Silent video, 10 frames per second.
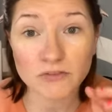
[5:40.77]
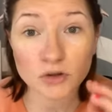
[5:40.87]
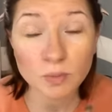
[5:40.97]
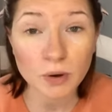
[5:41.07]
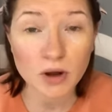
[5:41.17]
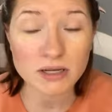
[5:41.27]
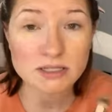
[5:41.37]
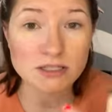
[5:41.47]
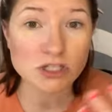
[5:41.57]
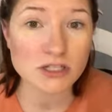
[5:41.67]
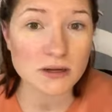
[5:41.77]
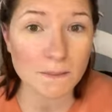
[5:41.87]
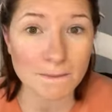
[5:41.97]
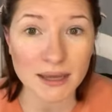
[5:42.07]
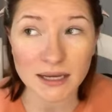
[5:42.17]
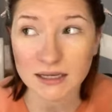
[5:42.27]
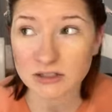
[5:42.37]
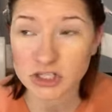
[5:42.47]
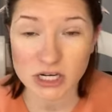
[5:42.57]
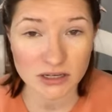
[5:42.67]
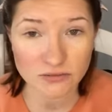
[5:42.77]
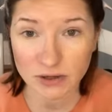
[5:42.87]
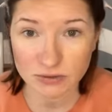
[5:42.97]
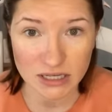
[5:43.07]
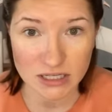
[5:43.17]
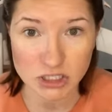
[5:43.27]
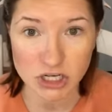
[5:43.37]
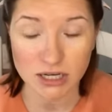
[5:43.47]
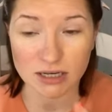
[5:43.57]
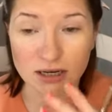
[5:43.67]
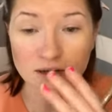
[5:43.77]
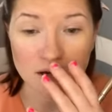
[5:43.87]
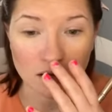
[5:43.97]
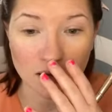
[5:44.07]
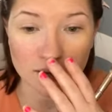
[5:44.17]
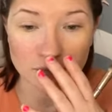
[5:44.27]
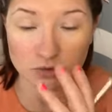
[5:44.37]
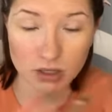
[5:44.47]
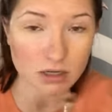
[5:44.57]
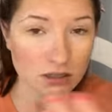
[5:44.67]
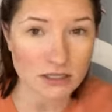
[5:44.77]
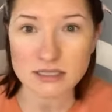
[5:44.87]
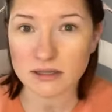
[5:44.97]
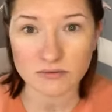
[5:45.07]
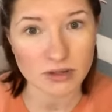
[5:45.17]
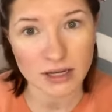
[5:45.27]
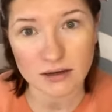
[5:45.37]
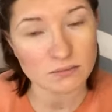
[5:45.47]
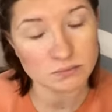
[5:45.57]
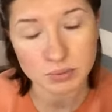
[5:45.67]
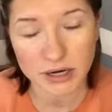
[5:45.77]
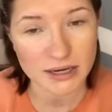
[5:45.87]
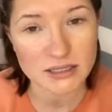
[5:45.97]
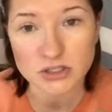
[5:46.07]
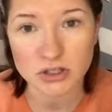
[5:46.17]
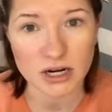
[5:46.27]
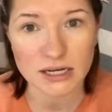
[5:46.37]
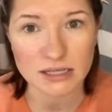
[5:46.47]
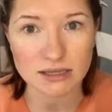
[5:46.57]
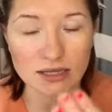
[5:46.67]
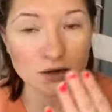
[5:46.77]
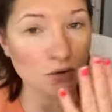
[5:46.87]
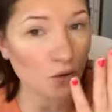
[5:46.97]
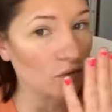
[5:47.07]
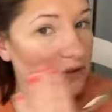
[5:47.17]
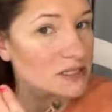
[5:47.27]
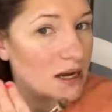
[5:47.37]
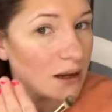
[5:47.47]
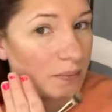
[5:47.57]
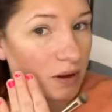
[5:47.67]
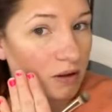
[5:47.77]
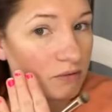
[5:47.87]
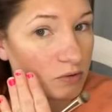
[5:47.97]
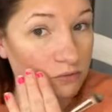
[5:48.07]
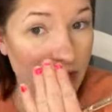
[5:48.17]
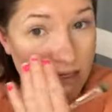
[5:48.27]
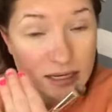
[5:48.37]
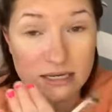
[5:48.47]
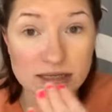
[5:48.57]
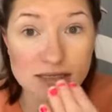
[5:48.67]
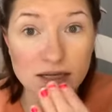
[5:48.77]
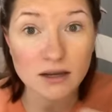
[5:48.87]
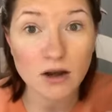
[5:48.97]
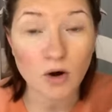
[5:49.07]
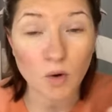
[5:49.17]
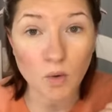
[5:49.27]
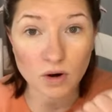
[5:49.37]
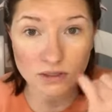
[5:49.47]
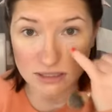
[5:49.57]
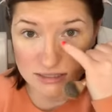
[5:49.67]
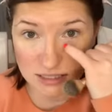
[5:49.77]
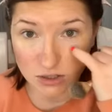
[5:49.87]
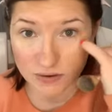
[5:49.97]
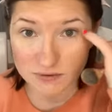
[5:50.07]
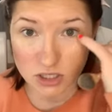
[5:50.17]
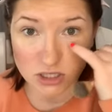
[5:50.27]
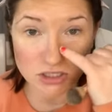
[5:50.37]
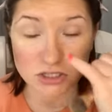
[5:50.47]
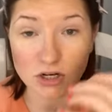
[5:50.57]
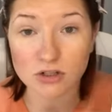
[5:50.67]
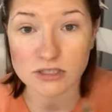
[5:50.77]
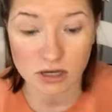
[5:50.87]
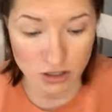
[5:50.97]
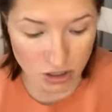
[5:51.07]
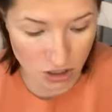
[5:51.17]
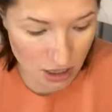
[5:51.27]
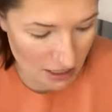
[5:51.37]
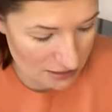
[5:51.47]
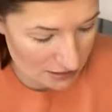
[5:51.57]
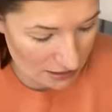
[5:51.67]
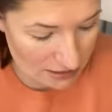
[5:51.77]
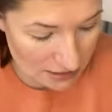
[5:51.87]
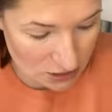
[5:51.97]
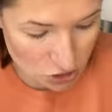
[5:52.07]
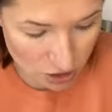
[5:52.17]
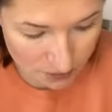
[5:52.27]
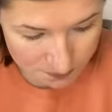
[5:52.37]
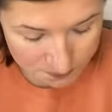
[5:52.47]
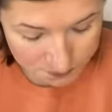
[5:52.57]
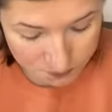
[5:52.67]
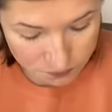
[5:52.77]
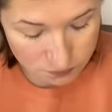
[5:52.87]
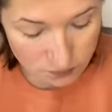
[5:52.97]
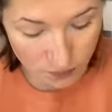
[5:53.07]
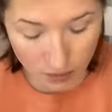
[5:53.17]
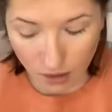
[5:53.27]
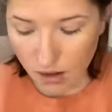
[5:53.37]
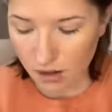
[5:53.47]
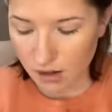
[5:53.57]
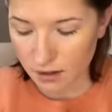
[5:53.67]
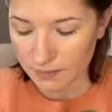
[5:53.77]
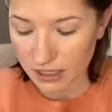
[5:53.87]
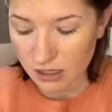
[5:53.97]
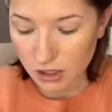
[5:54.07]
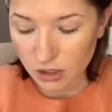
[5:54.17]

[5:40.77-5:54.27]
if you put just a main shade foundation um, regardless of like brand or anything, over top of redness, or let's say you have dark circles under your eyes, etc. Um,